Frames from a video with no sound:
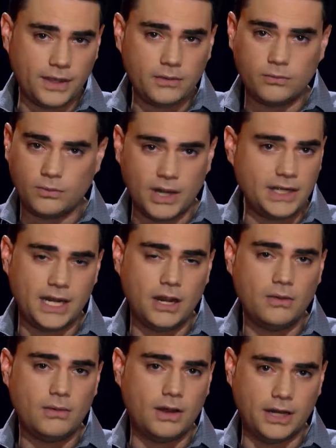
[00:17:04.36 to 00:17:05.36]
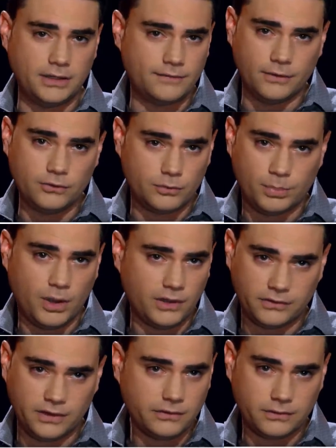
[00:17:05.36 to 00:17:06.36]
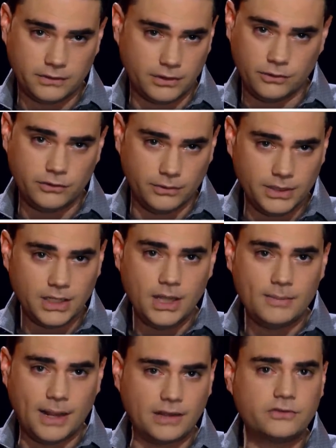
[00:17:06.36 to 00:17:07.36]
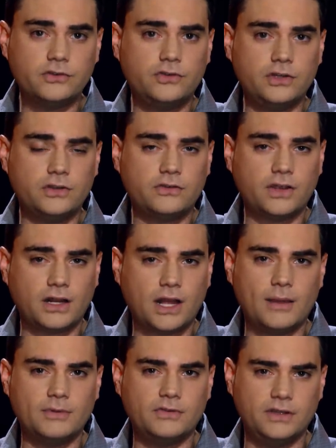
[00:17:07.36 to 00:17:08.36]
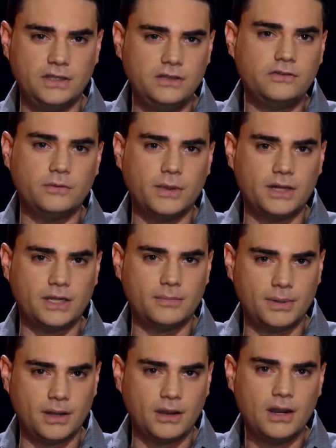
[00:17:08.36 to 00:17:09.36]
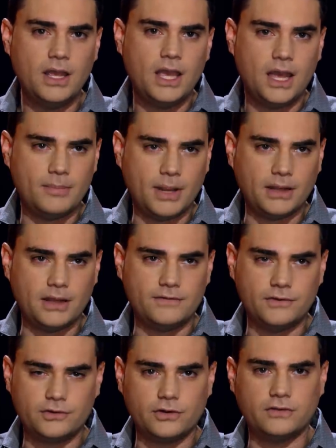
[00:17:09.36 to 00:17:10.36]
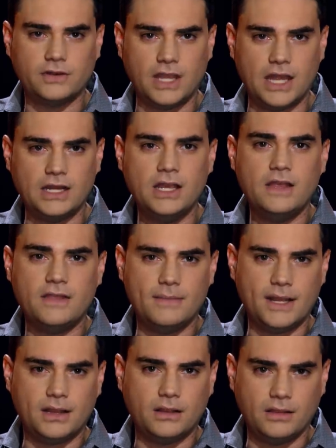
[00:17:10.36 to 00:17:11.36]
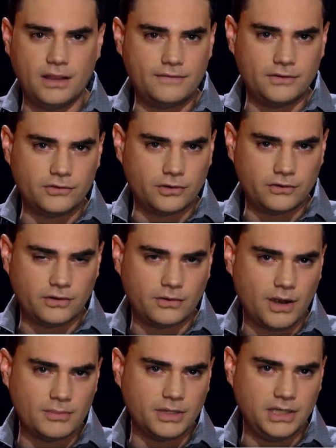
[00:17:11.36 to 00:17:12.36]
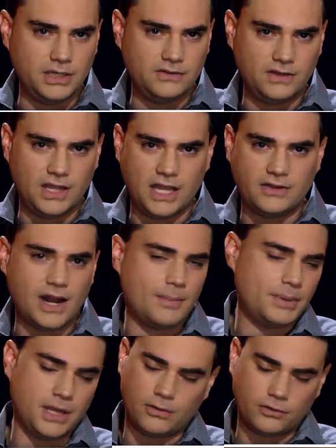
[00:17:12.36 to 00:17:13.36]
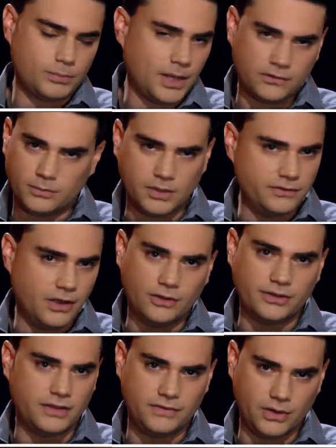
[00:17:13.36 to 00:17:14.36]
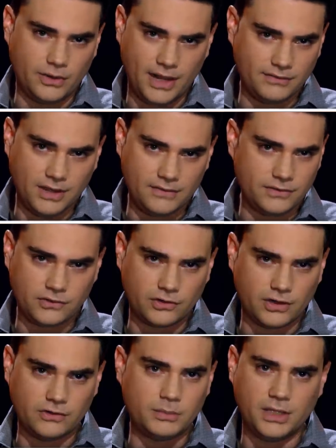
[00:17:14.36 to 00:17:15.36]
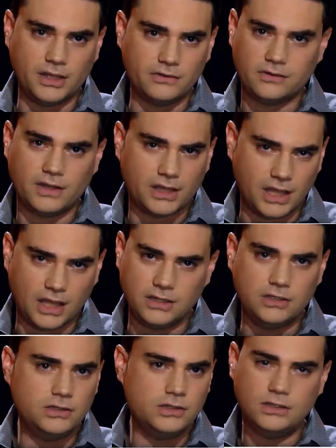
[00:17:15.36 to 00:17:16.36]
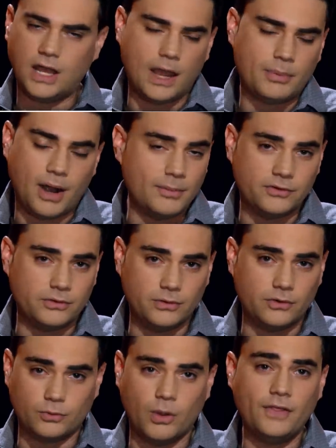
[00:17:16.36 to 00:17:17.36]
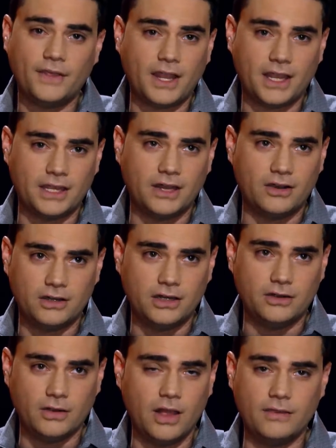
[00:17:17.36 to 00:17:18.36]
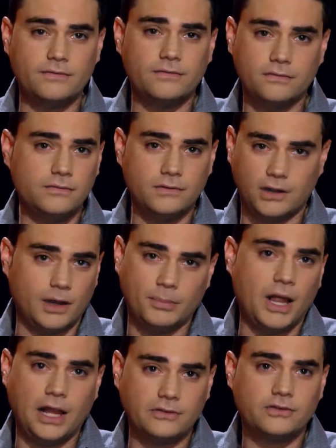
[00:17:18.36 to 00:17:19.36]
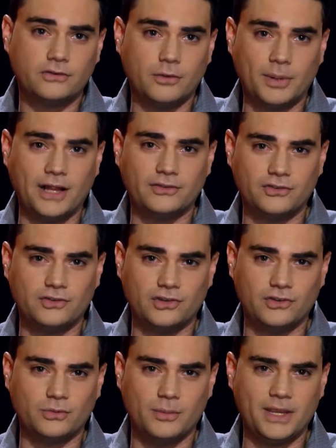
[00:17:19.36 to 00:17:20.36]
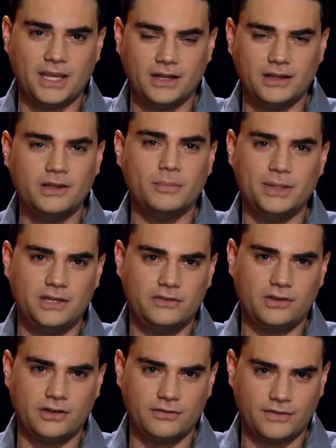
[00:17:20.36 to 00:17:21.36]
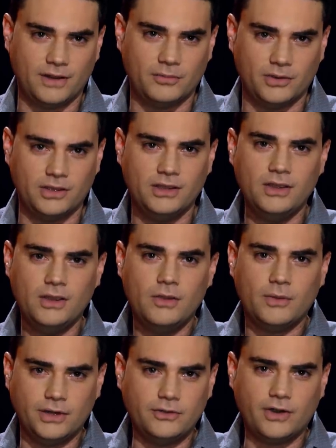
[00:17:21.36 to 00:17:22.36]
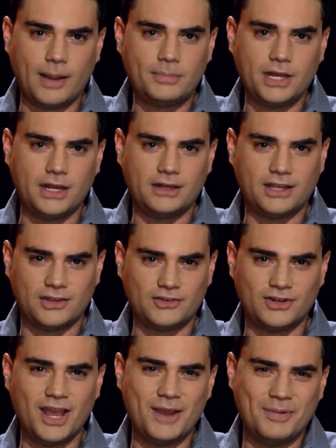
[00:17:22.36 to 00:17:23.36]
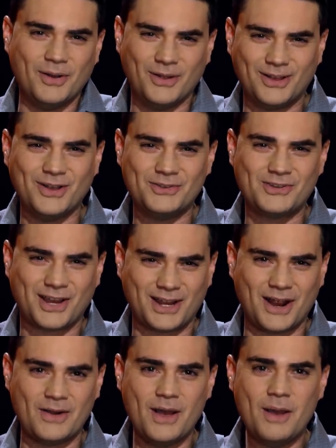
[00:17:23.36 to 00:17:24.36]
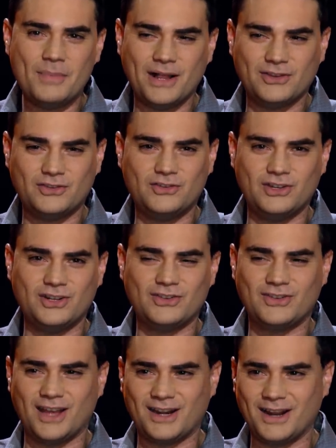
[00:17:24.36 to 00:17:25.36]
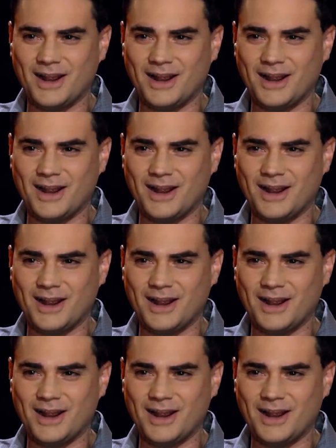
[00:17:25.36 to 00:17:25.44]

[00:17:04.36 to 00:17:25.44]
thing right now on your phone. Just pause this and go do it. policy genius dot com. It's the easy way to compare and buy life insurance. Again, they make life insurance incredibly easy, and you're not being a responsible adult if you don't have life insurance because, again, I promise you, there's one thing I can guarantee in your life. You're going to plot. So Policy Genius will make it a little bit easier on your family when you drop dead at the kitchen table. Go check it out, policy genius dot